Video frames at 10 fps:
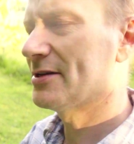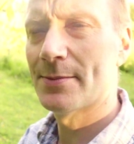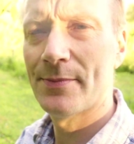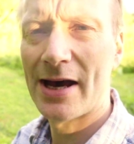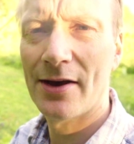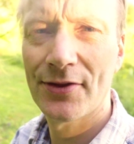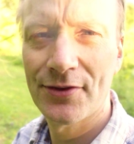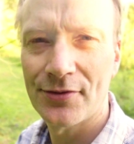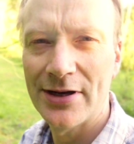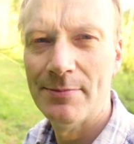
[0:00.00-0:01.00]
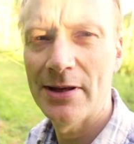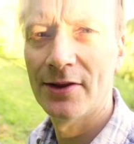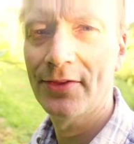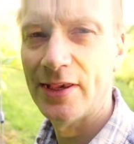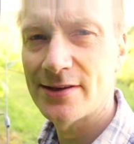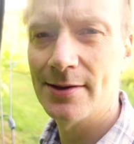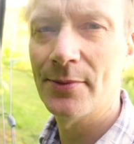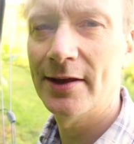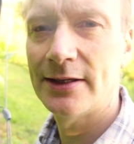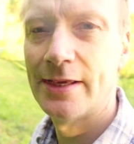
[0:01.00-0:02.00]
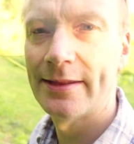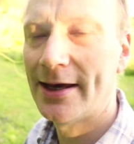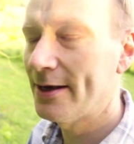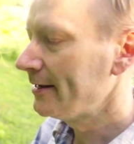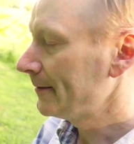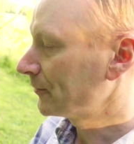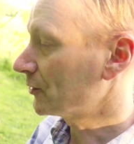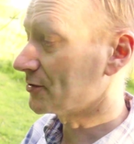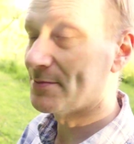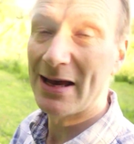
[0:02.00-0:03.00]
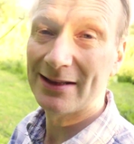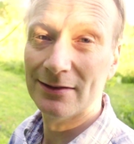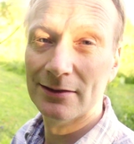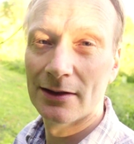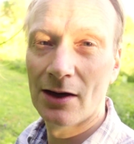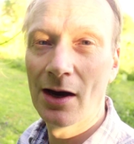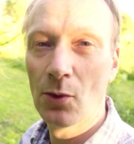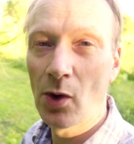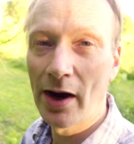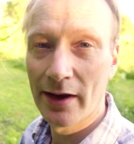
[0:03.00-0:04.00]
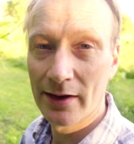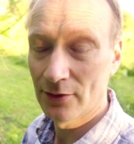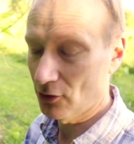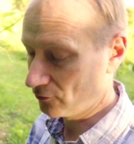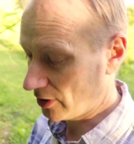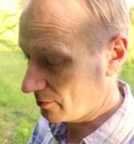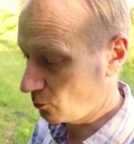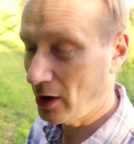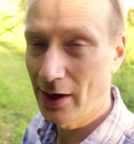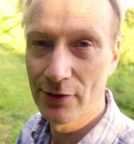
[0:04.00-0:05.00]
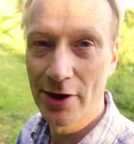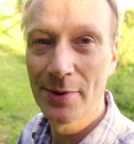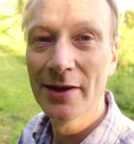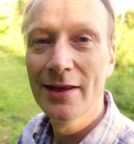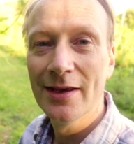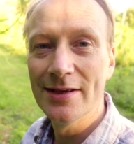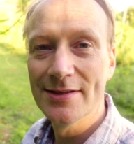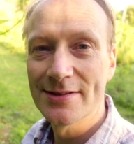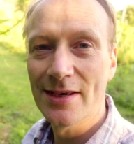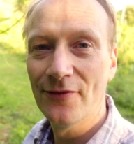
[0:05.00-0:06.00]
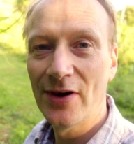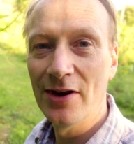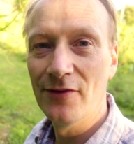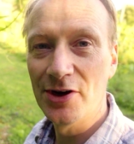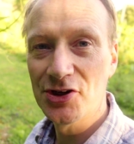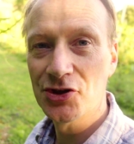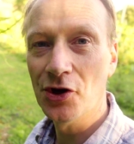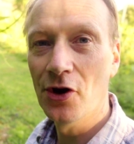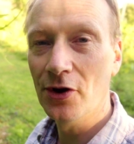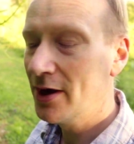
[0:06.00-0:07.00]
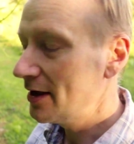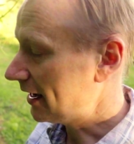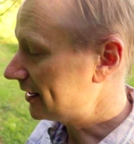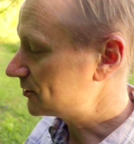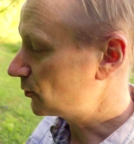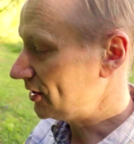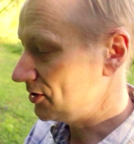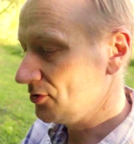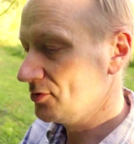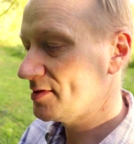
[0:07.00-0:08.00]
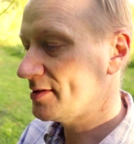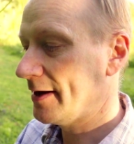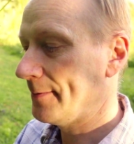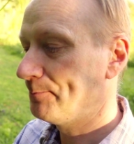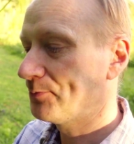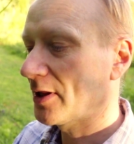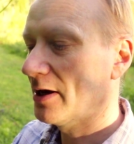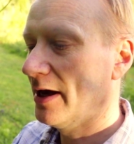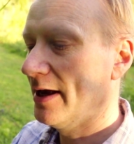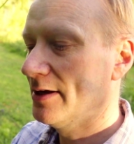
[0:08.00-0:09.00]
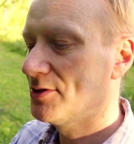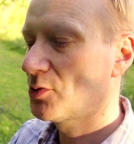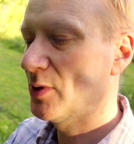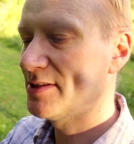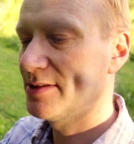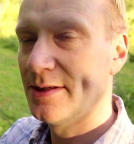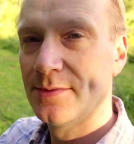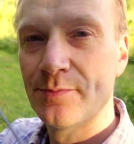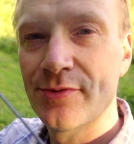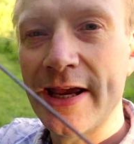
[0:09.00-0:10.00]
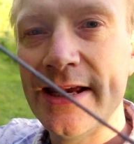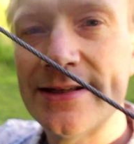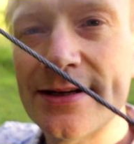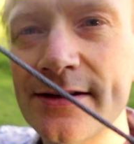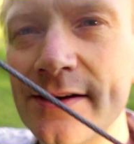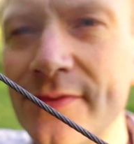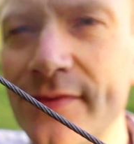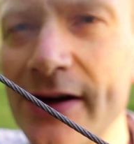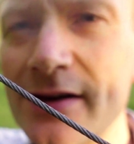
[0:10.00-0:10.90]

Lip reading: is about 3 mil thick, something like that. Of course, metal wire rope is very, very strong, and we used a twisted braided, I don't know if that